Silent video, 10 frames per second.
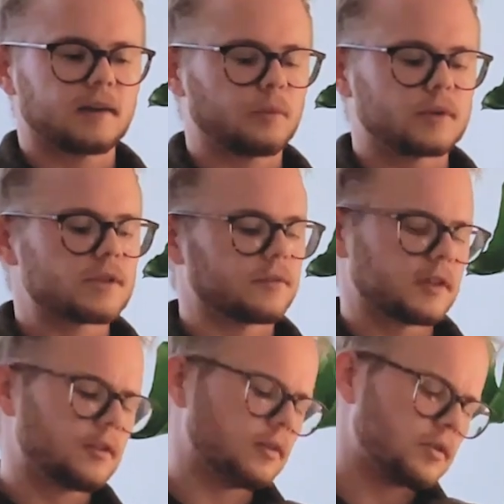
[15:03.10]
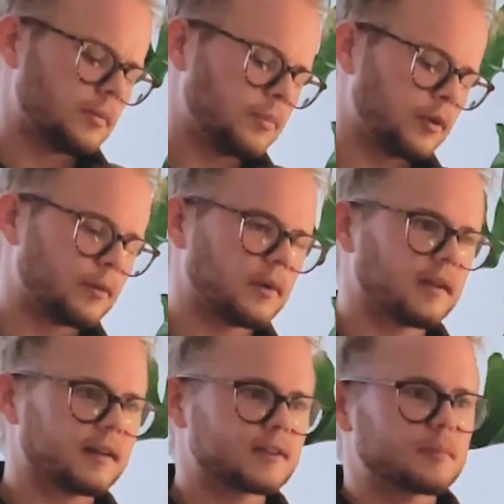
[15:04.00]
I watched a video at some point where
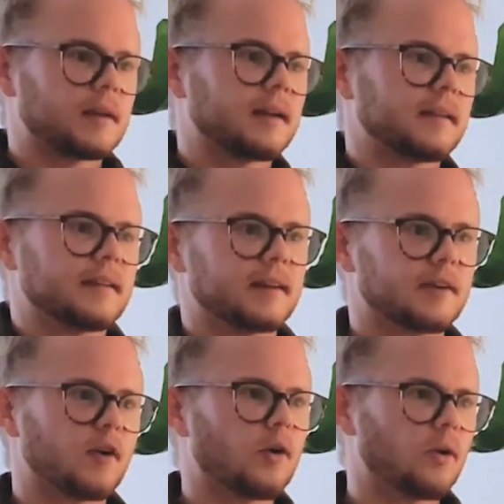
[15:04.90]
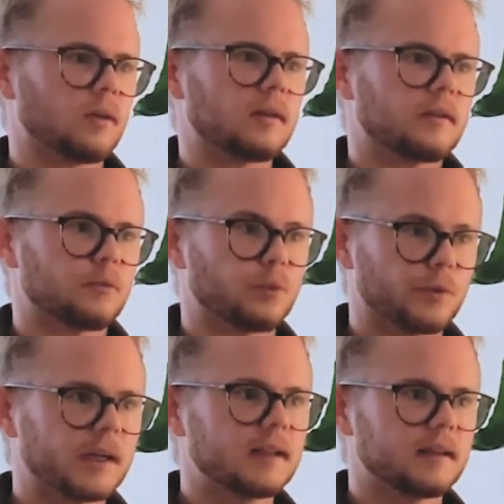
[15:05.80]
they explained that all
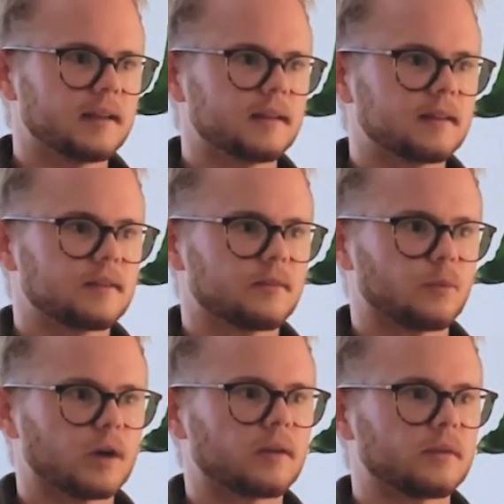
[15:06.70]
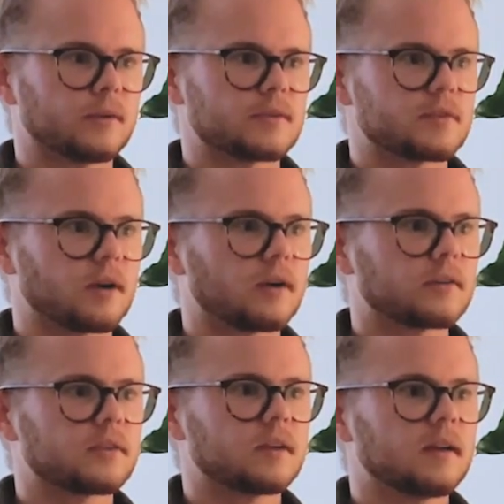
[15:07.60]
really well-known
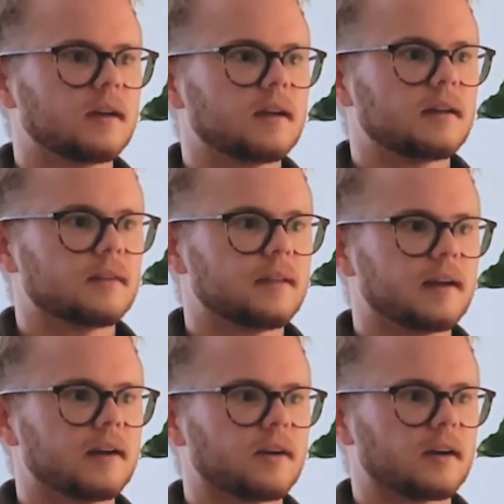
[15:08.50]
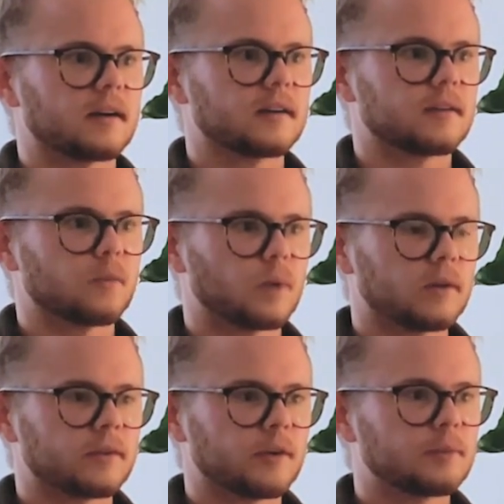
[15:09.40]
songs, they are
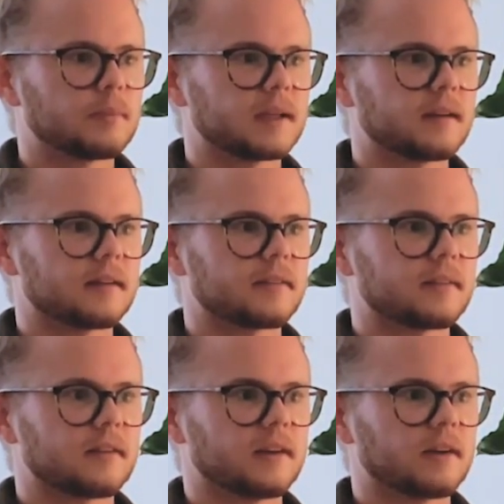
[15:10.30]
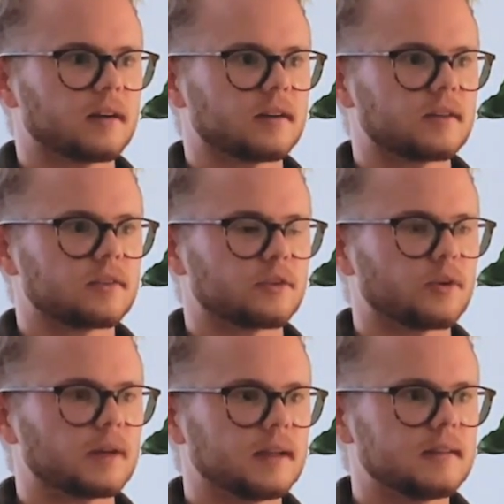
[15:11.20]
well-known because they are
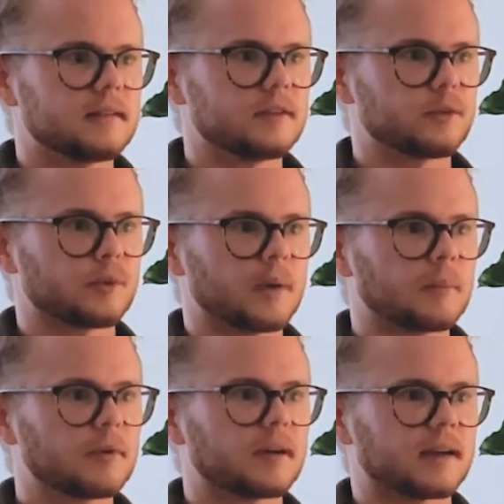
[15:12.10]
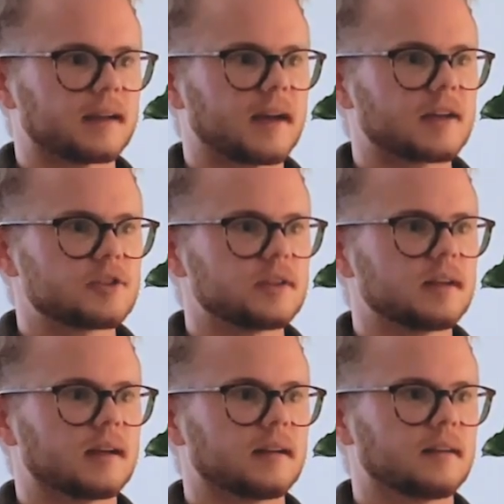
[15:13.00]
so easy to remember and catchy,
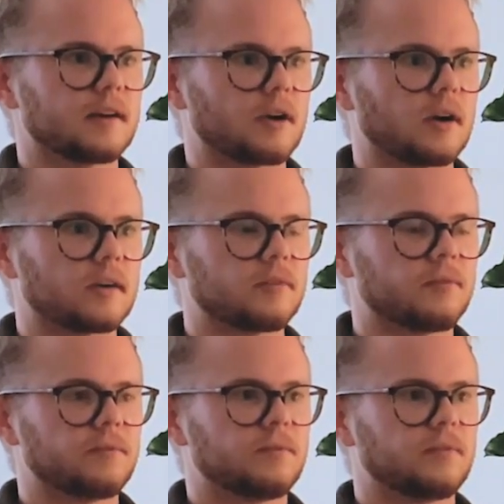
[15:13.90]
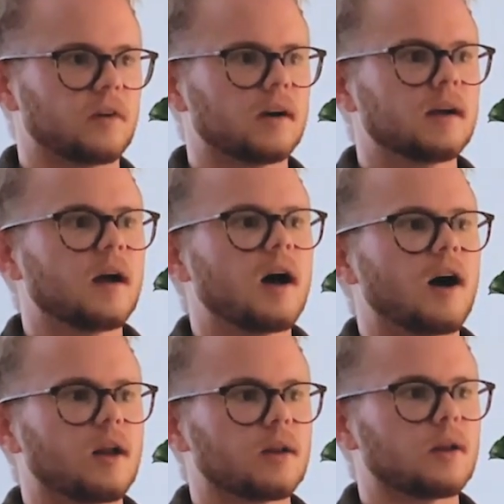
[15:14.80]
and there are
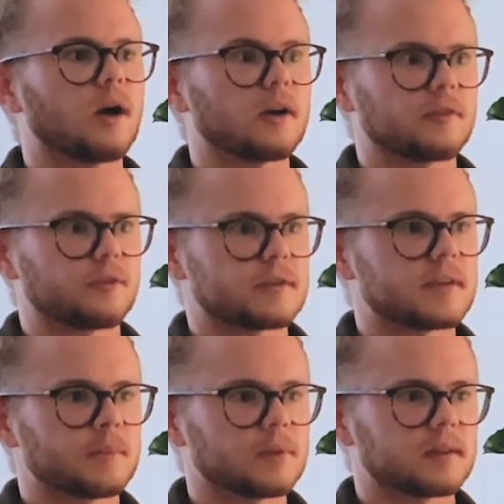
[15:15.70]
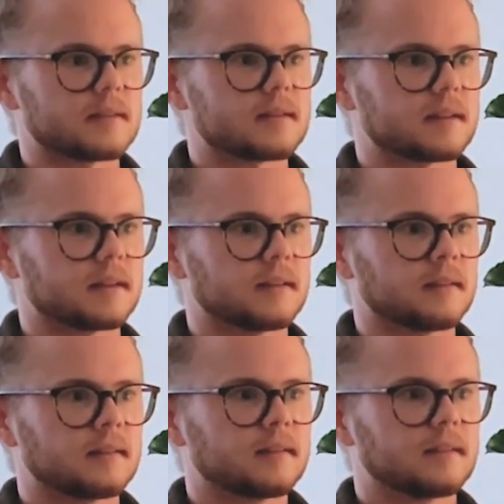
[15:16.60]
a lot of resemblance in
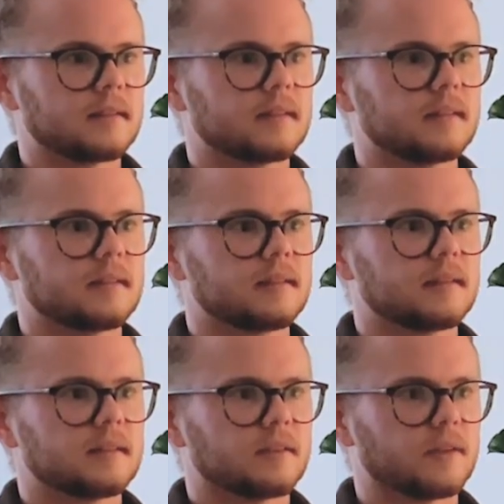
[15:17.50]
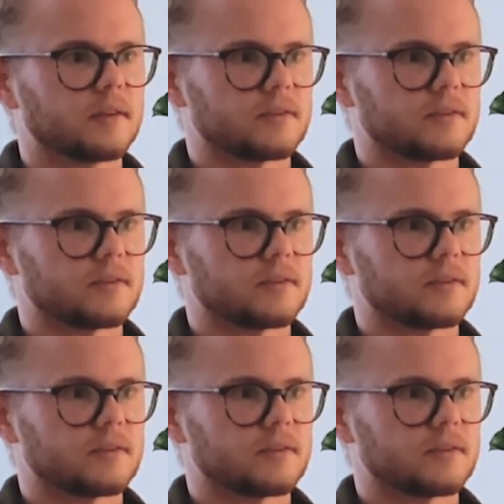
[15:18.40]
the